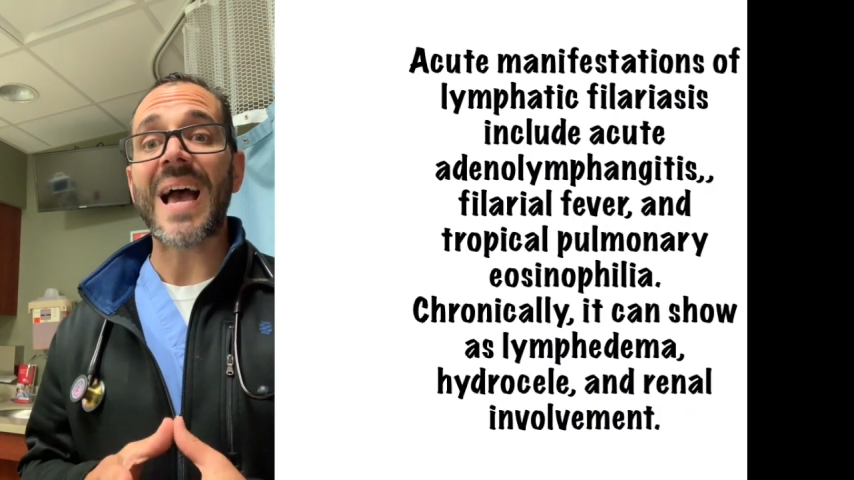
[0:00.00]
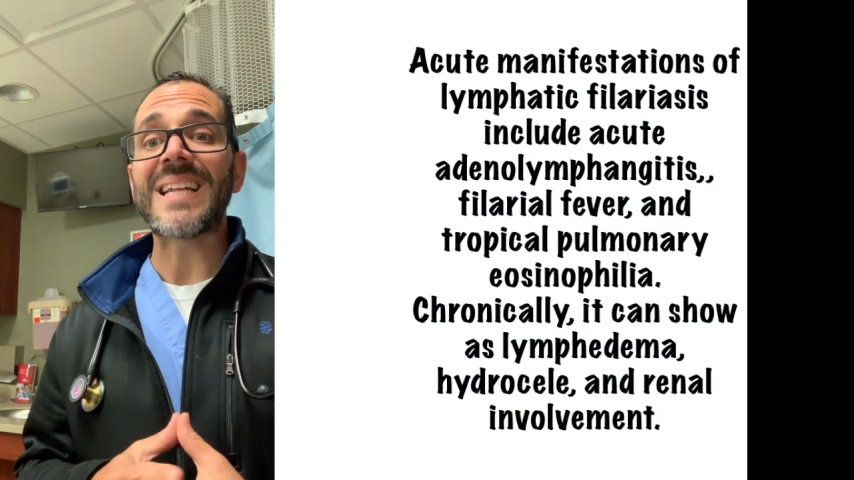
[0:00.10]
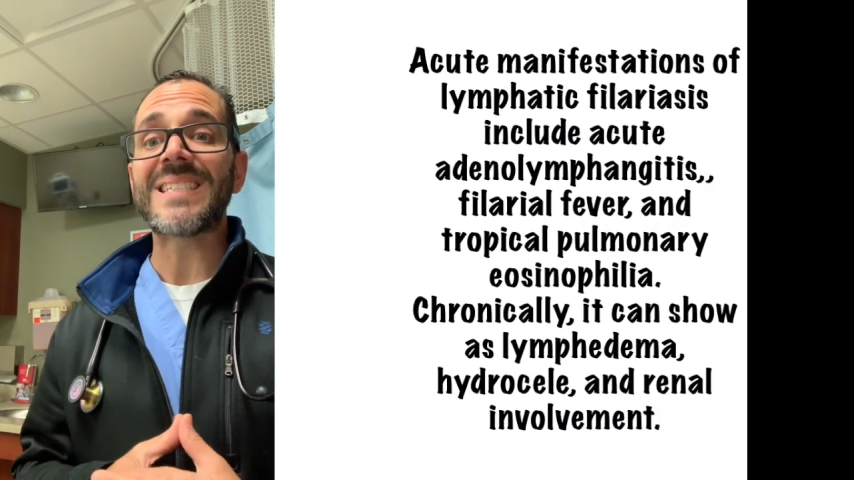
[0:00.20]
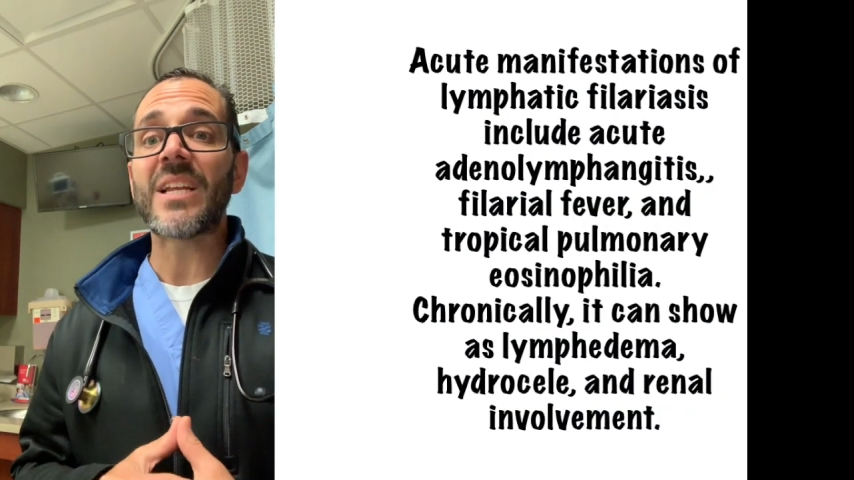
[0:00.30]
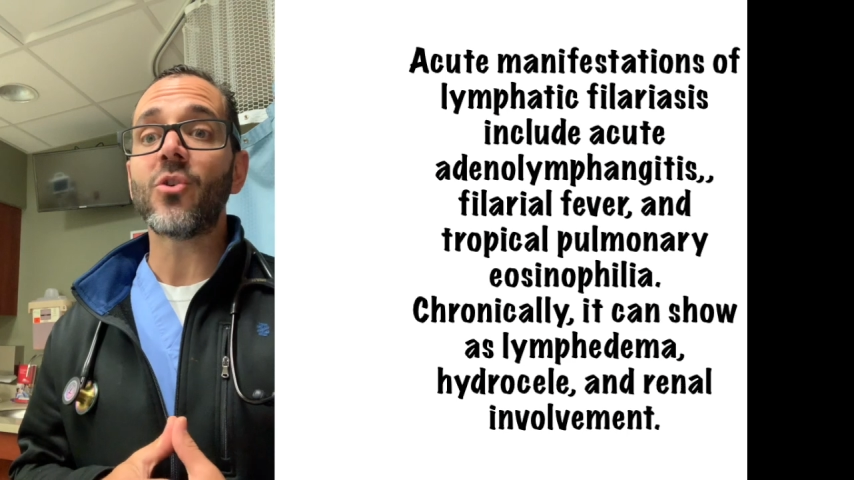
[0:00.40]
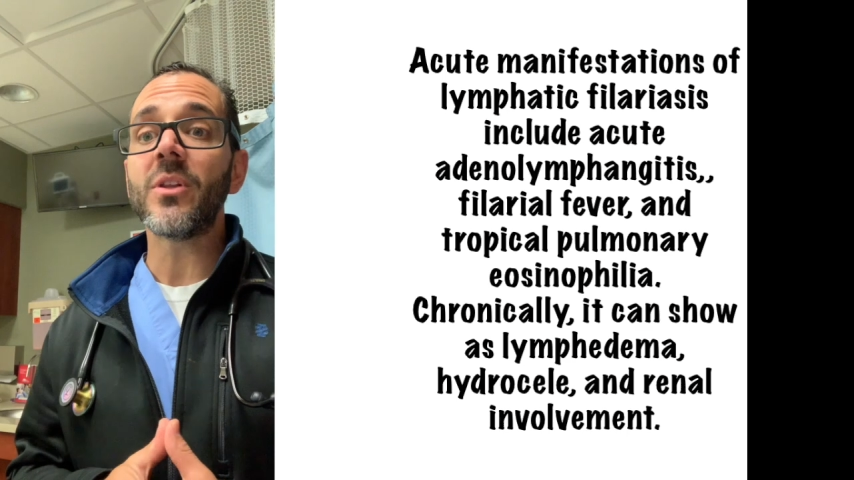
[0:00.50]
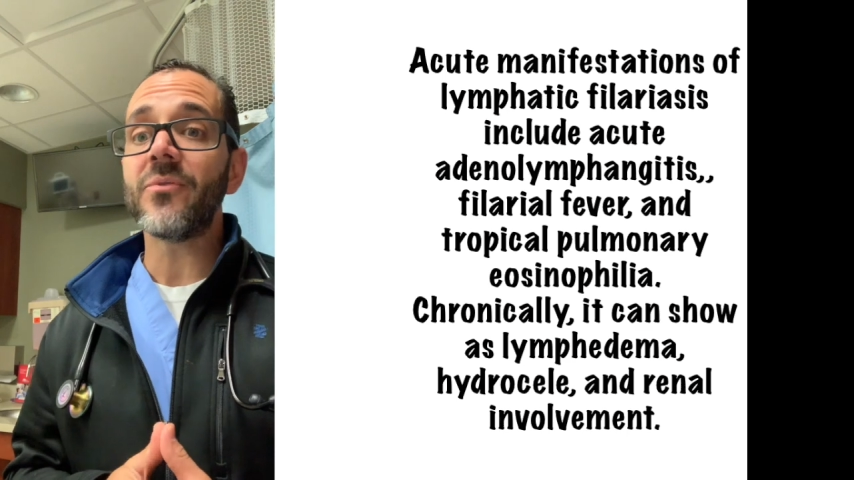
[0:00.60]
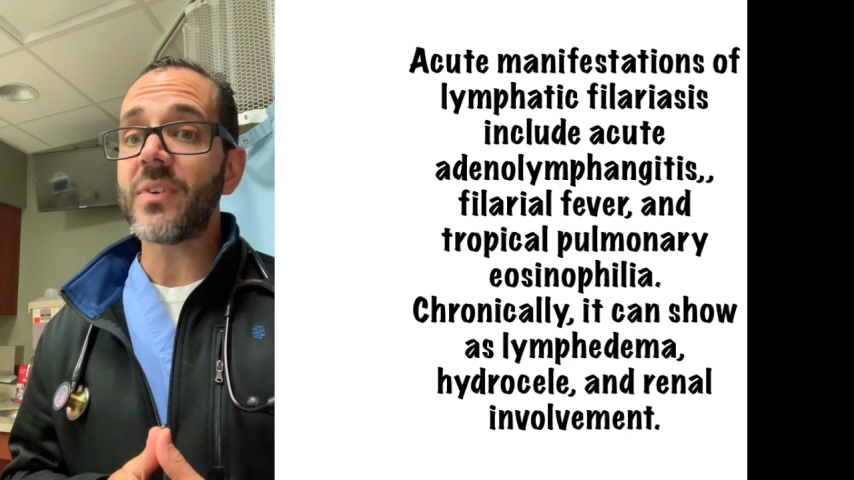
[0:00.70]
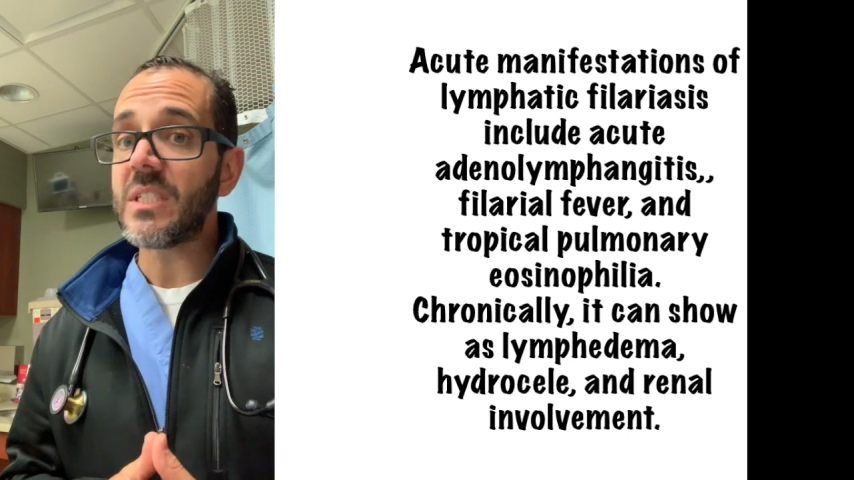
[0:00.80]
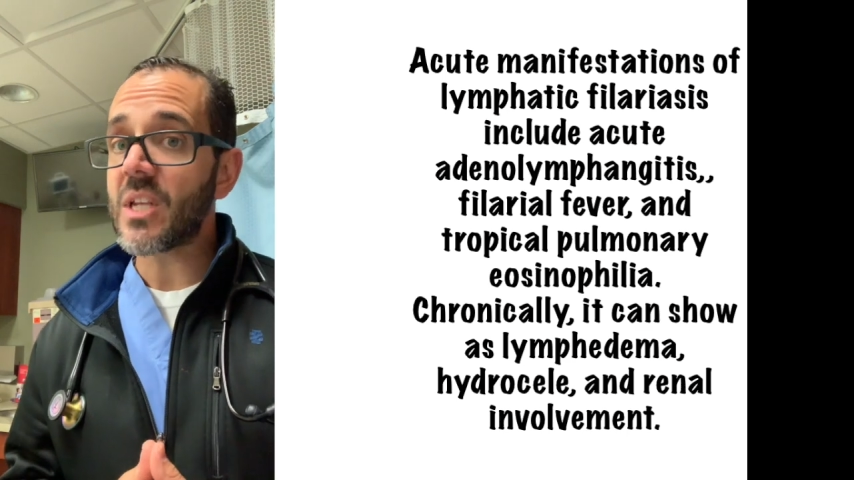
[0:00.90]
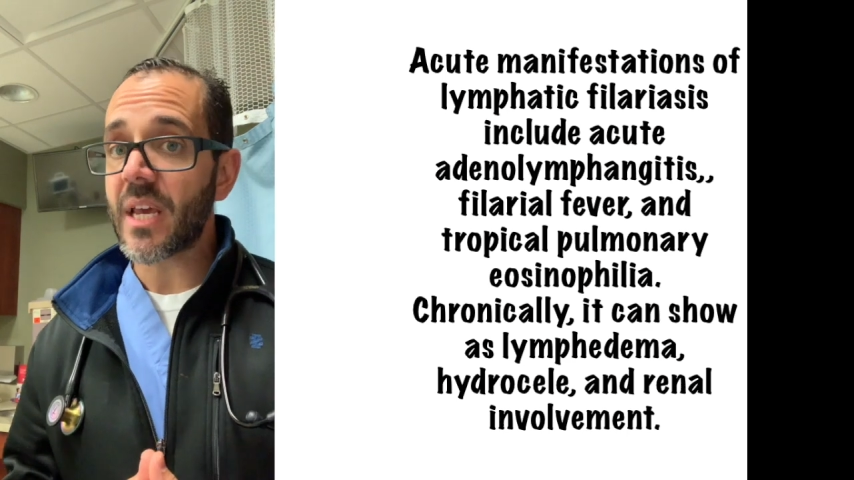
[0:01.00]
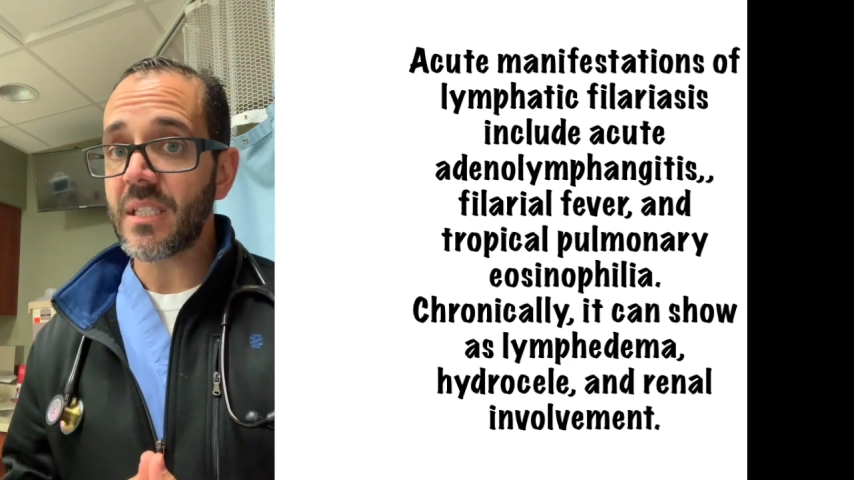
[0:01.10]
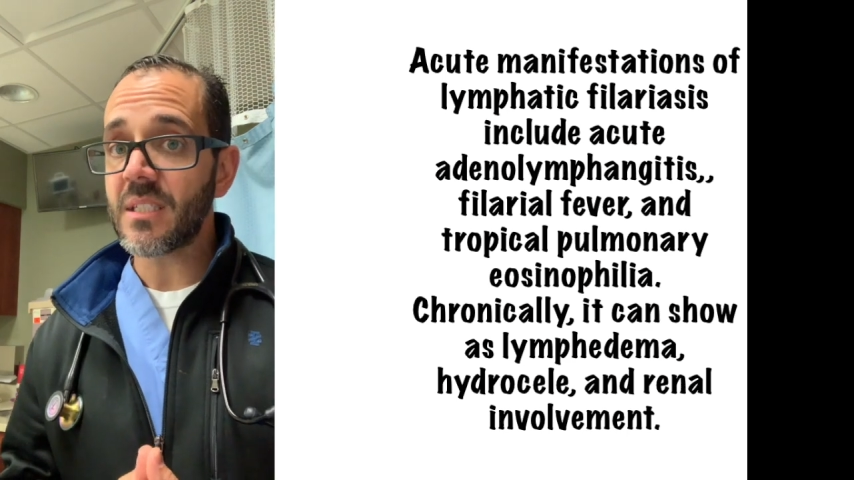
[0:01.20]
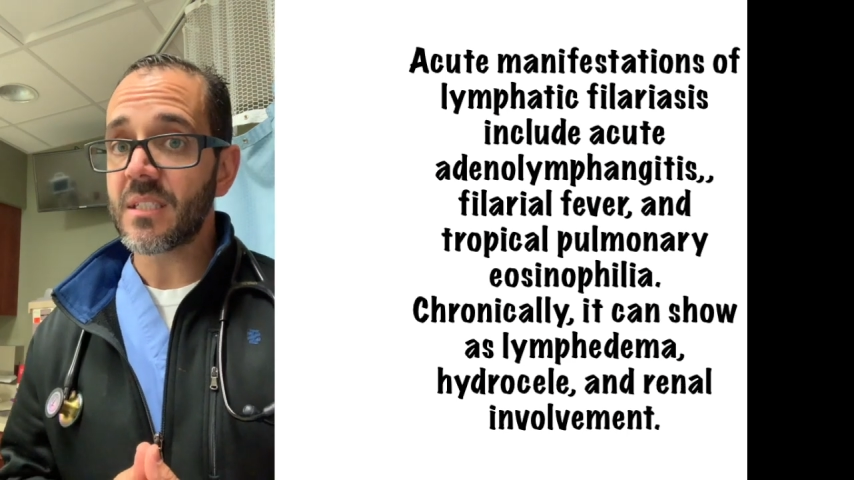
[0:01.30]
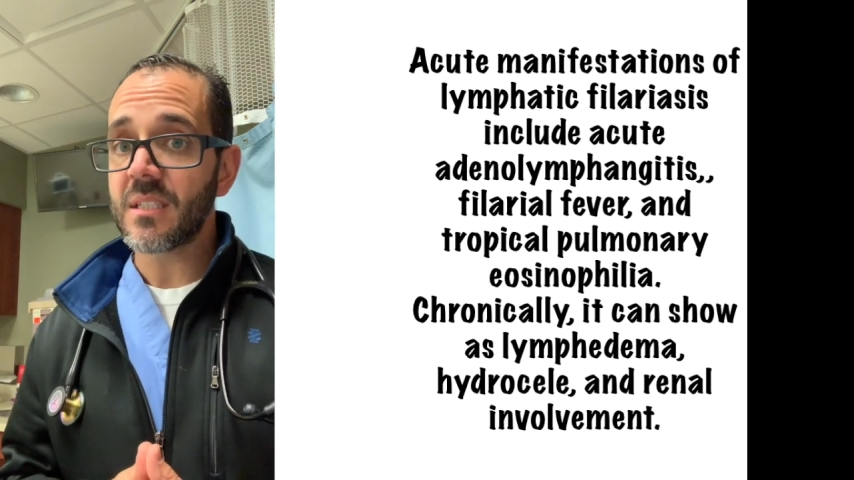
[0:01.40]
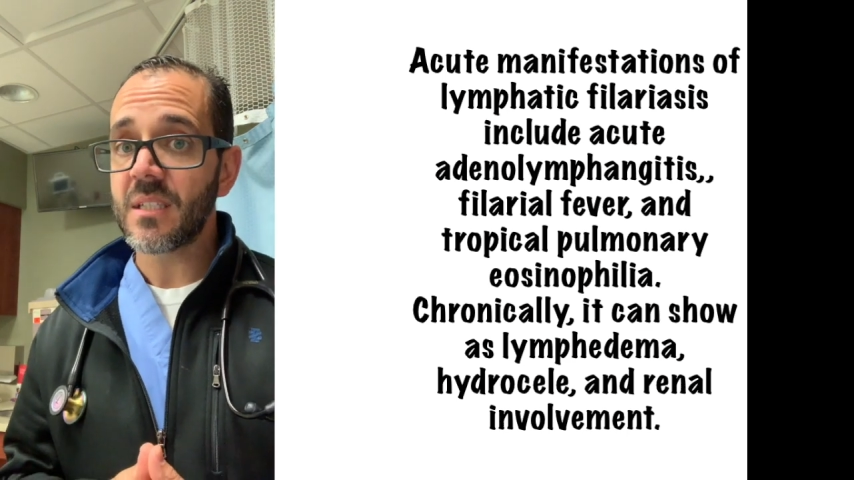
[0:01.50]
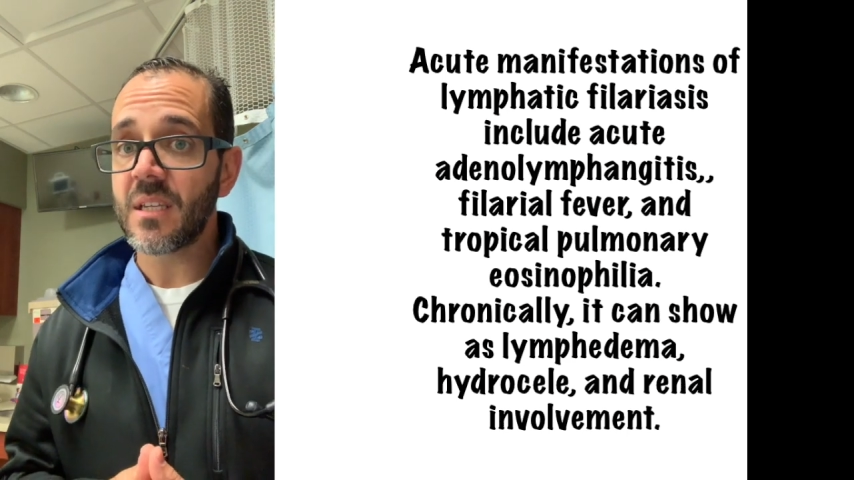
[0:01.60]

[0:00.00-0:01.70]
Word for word: adenolymphangitis,